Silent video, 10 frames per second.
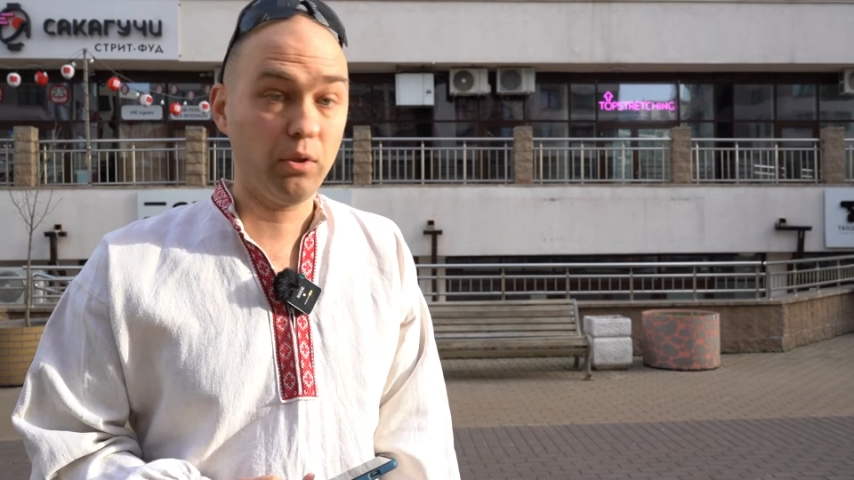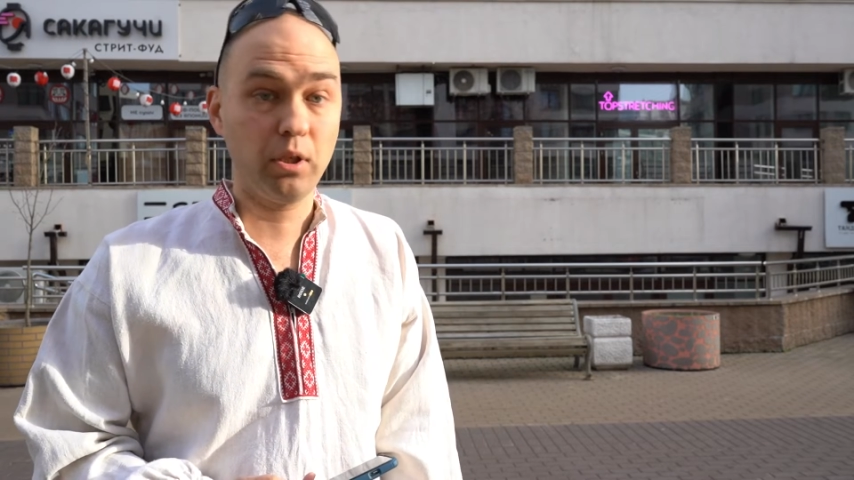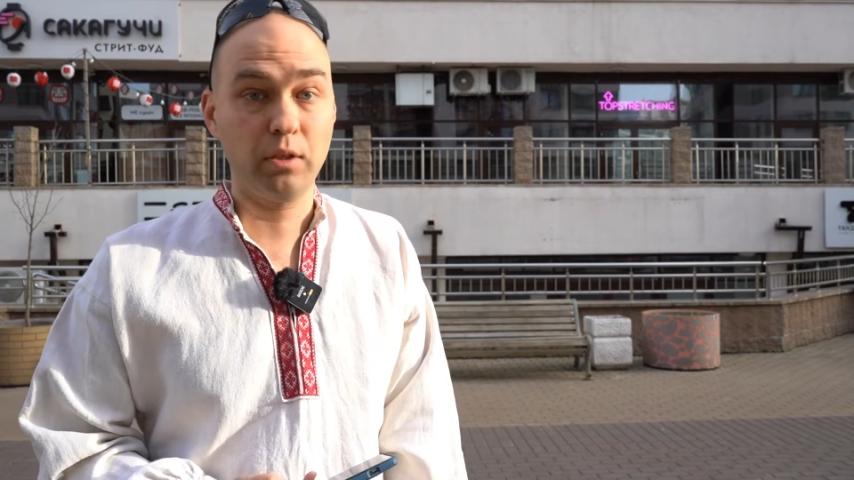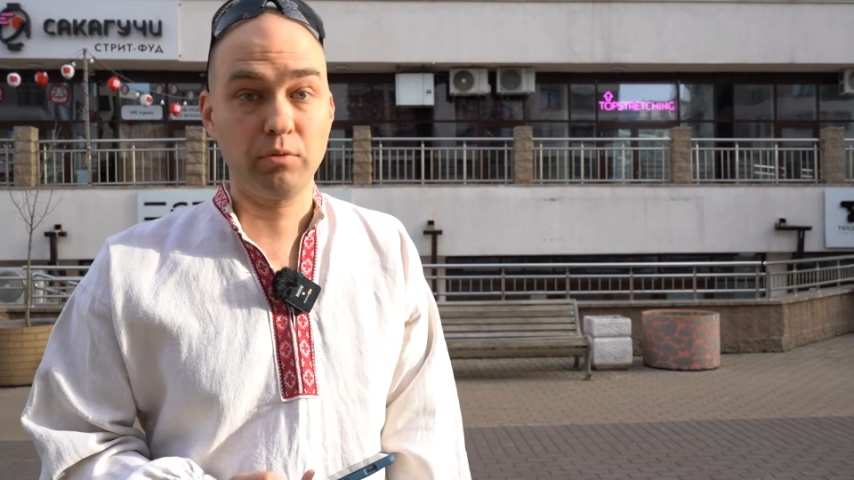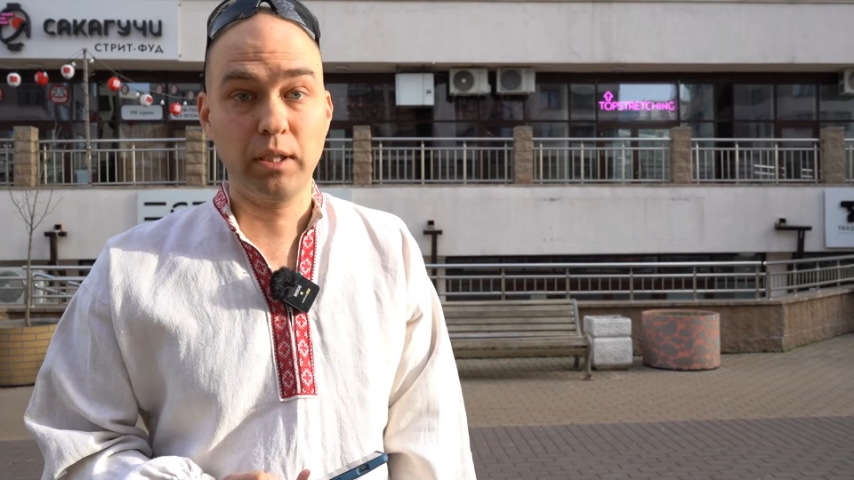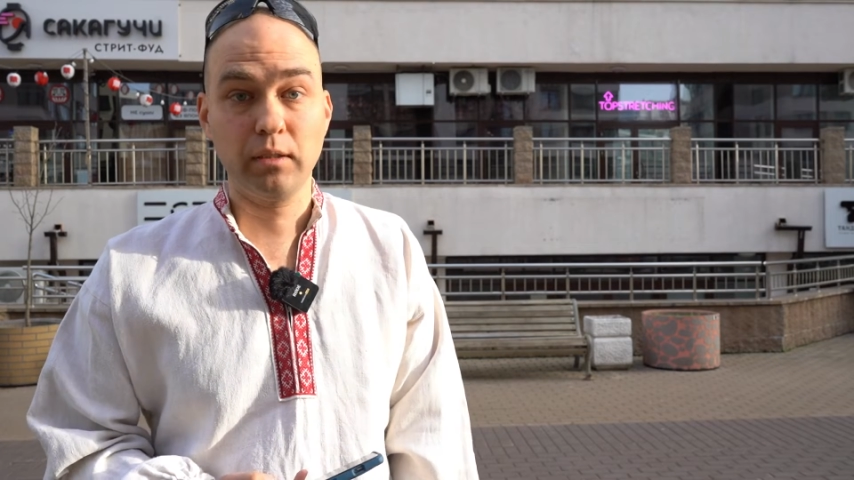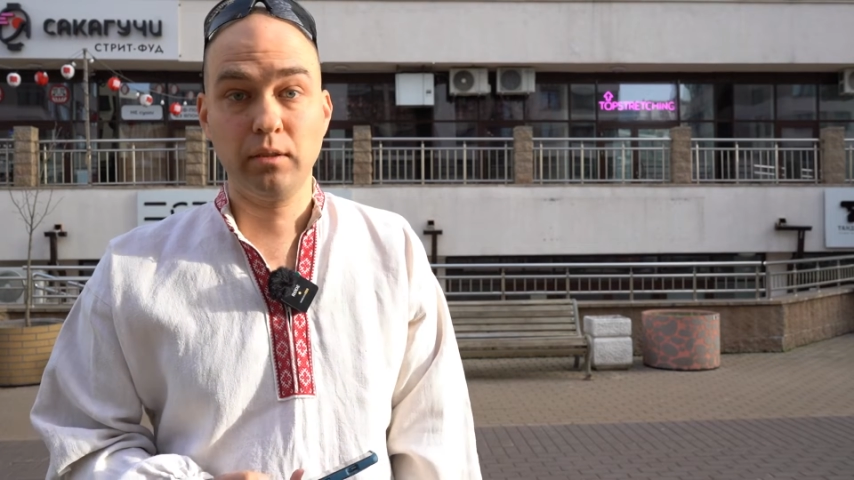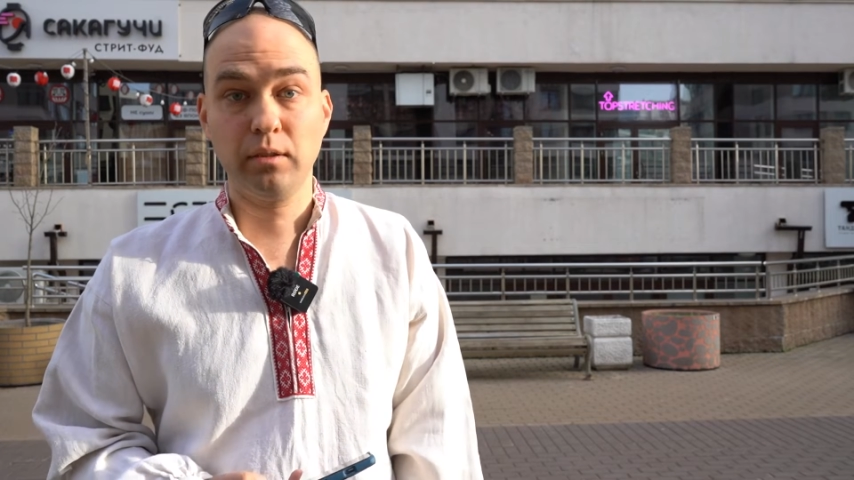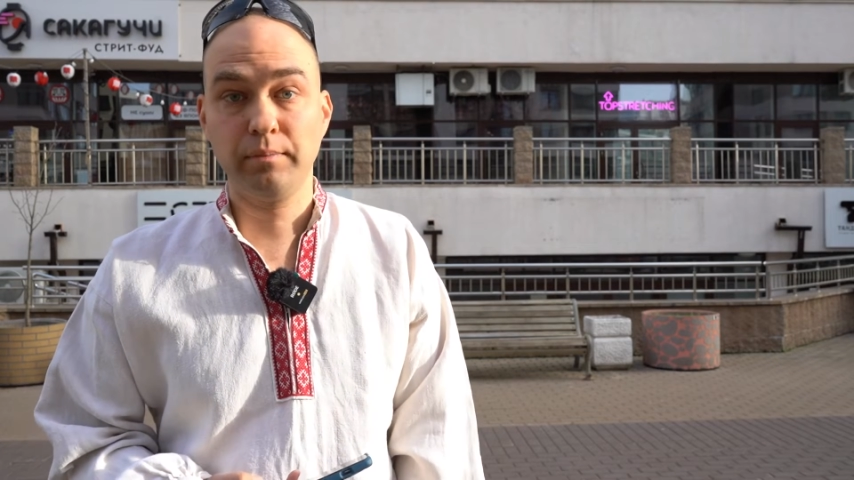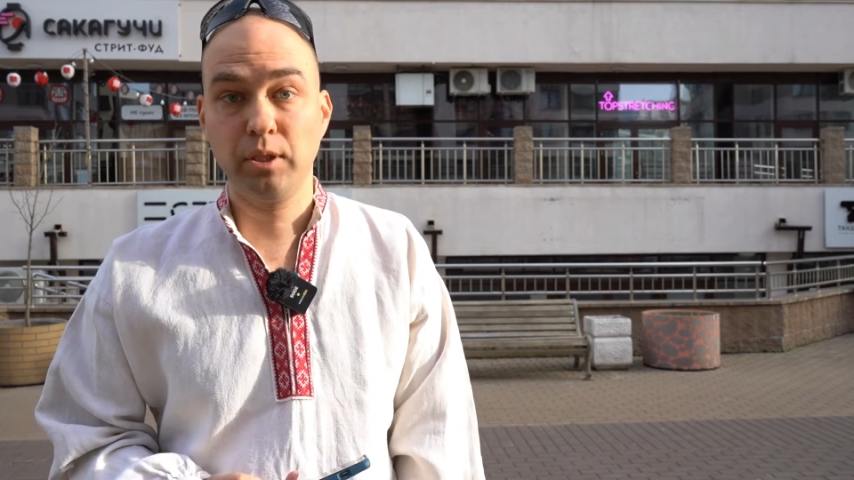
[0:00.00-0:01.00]

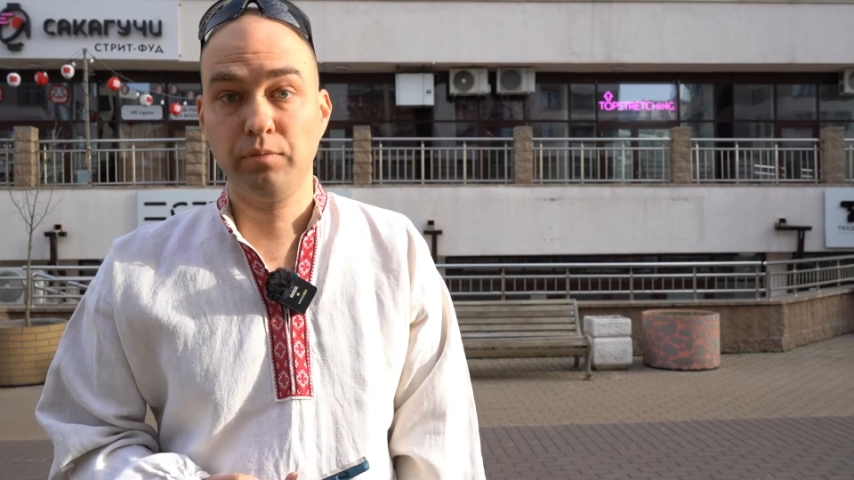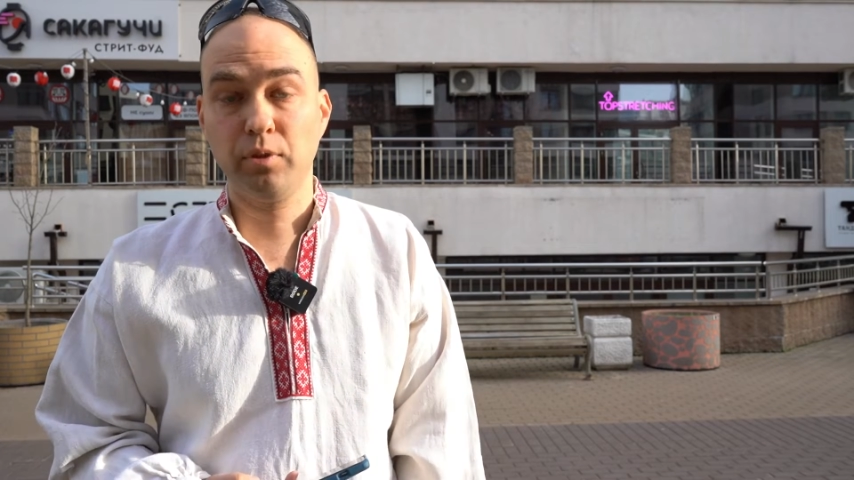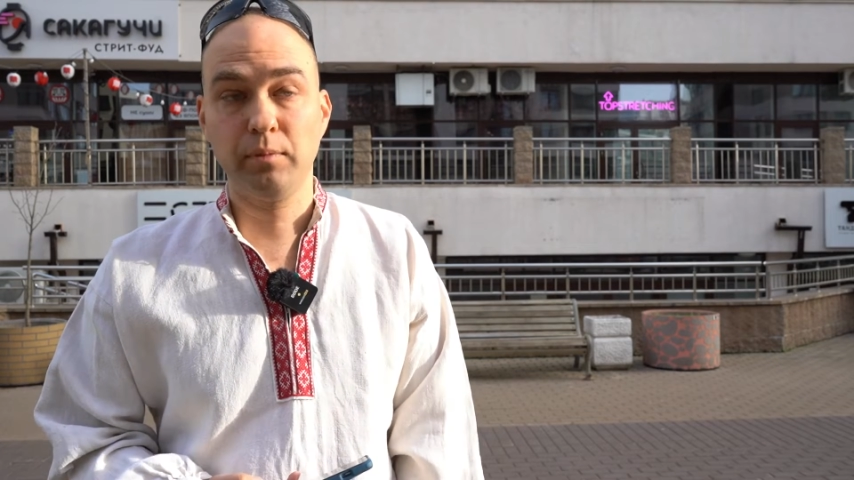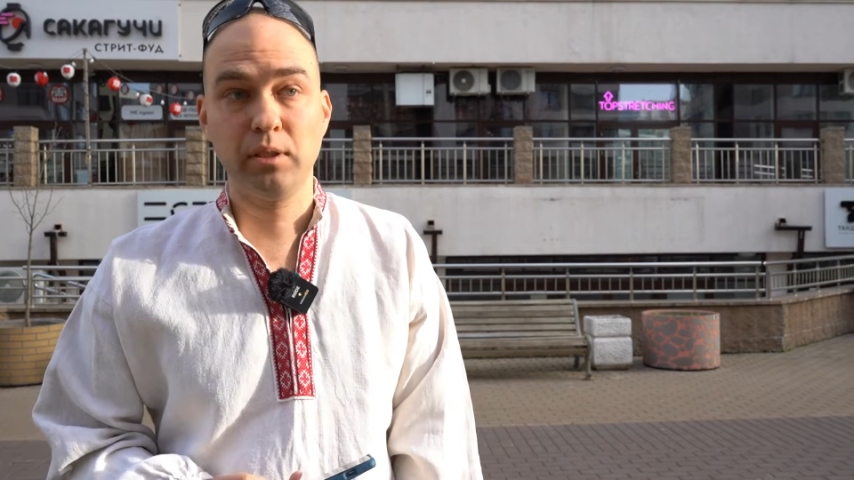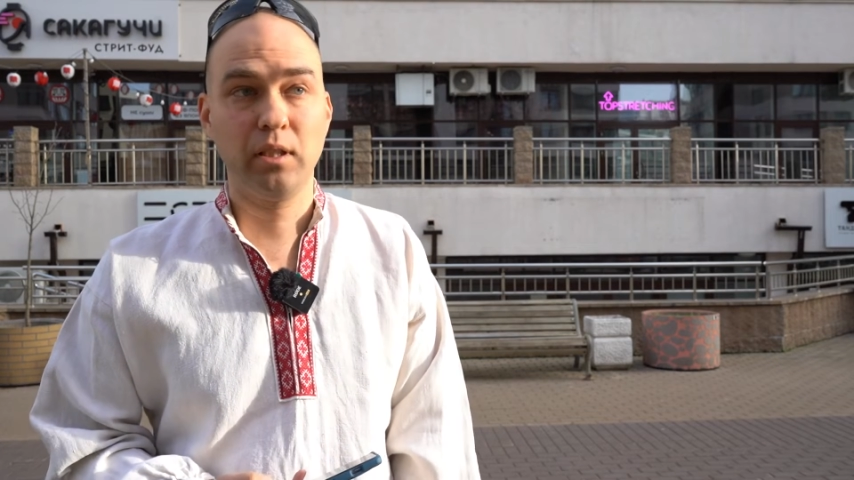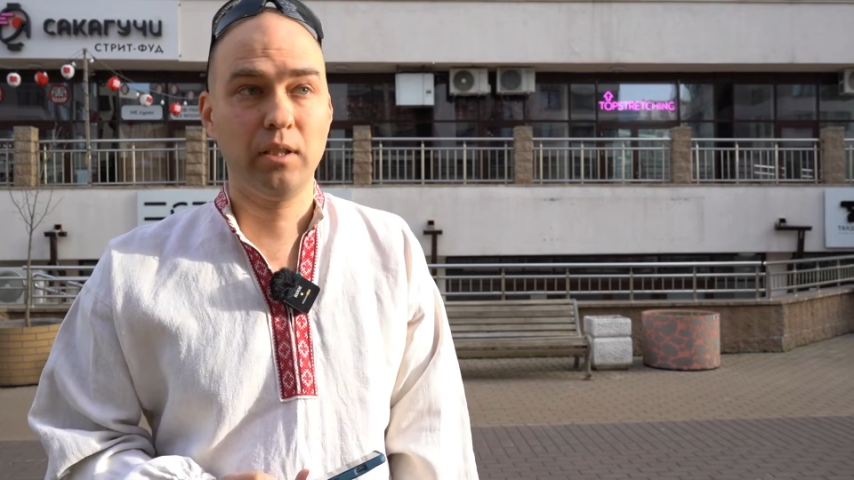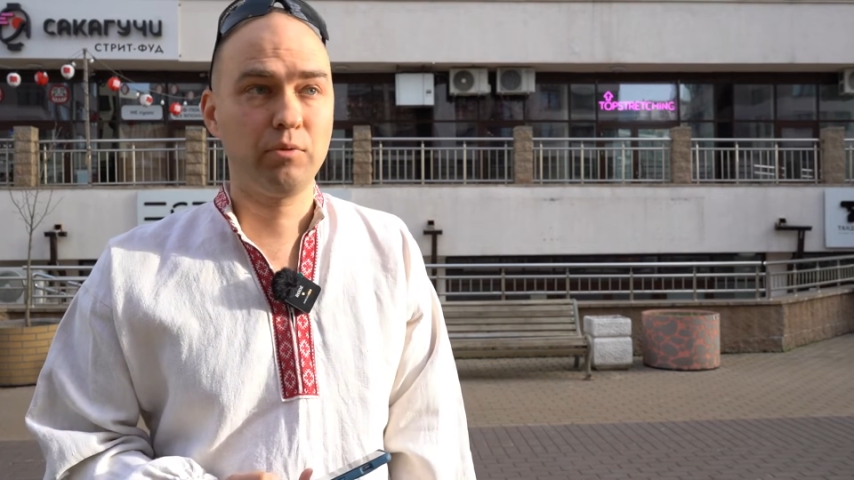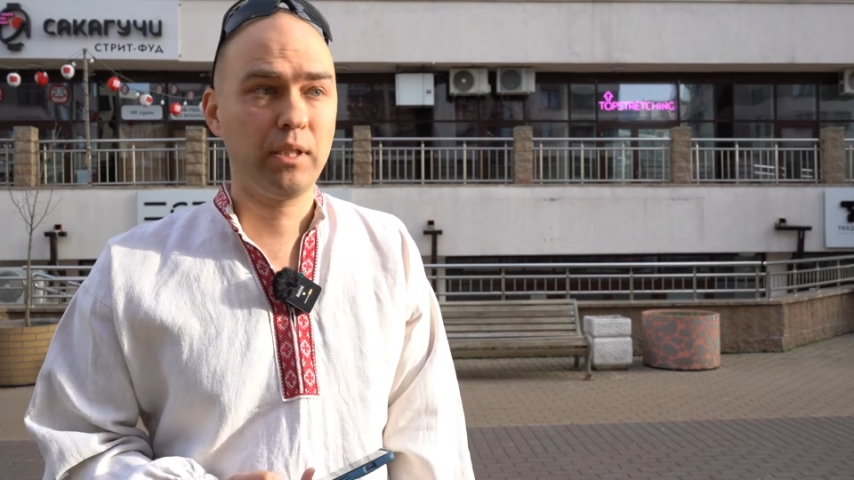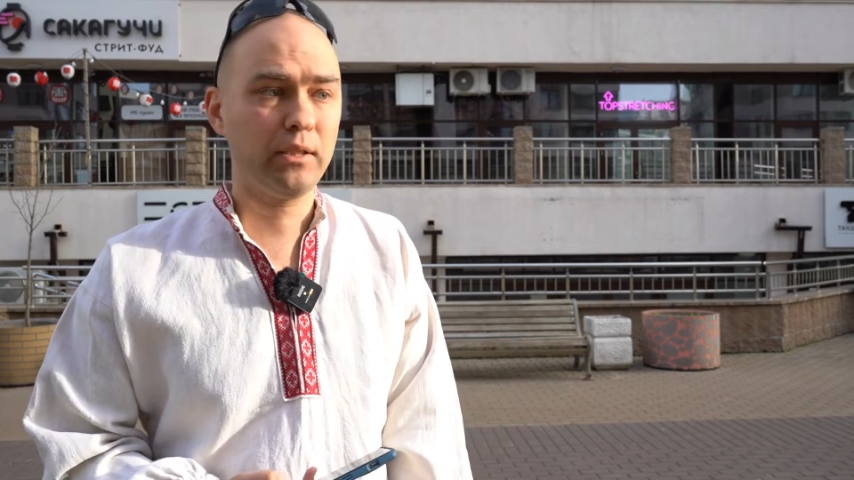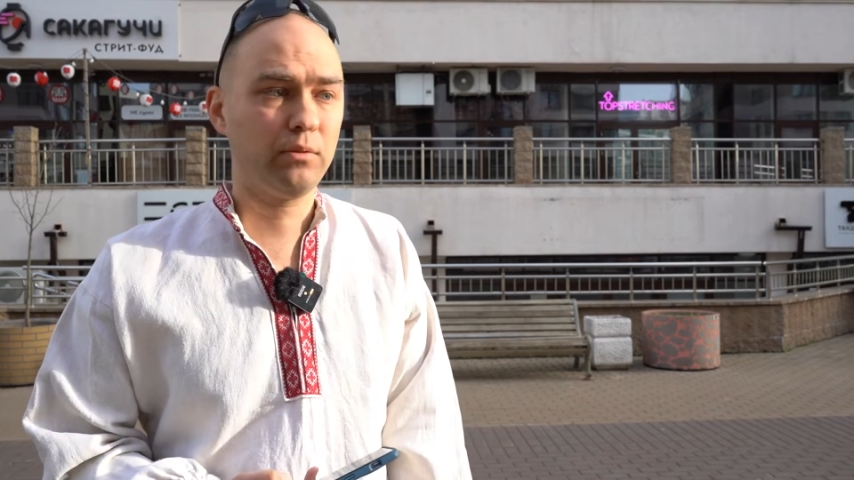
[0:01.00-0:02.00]
formal
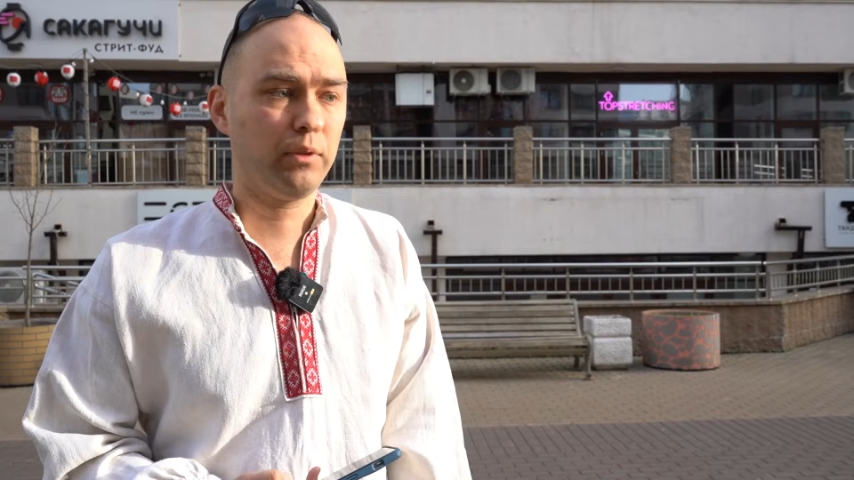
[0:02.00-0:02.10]
contracts,